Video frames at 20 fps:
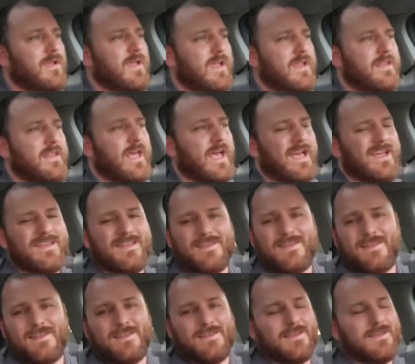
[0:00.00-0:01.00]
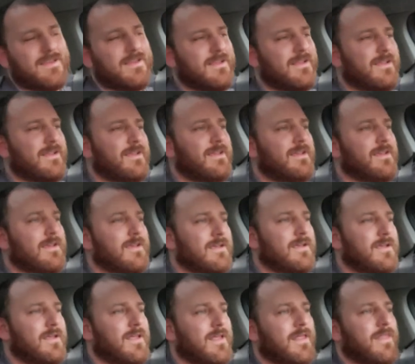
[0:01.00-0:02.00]
in that
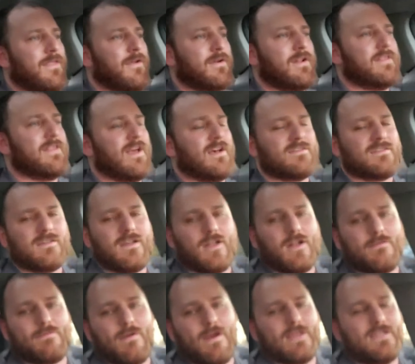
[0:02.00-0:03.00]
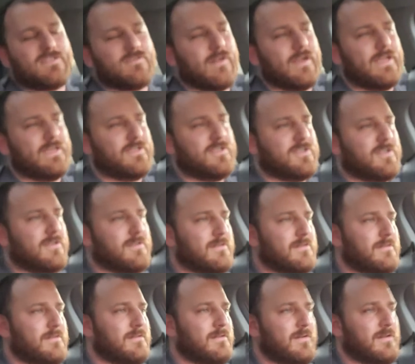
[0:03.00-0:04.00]
$30,000 price range,
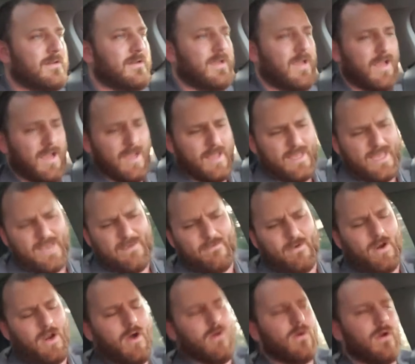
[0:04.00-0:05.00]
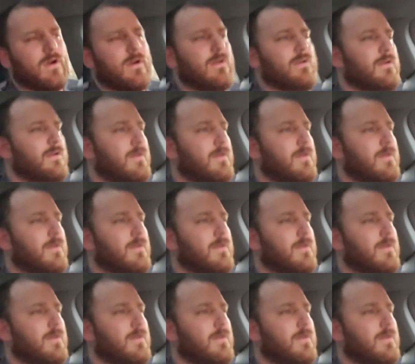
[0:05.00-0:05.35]
I think even lower,